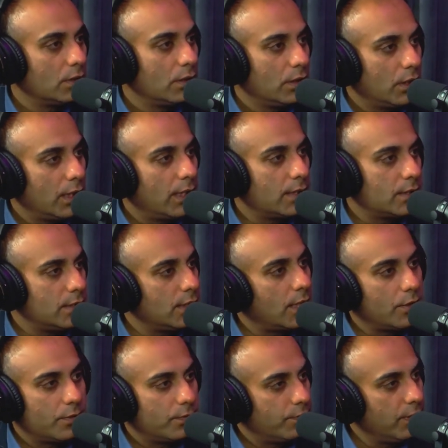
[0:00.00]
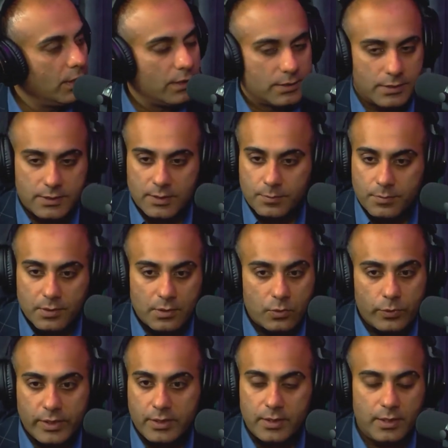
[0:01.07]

And see how you feel. It's a simple, quick thing.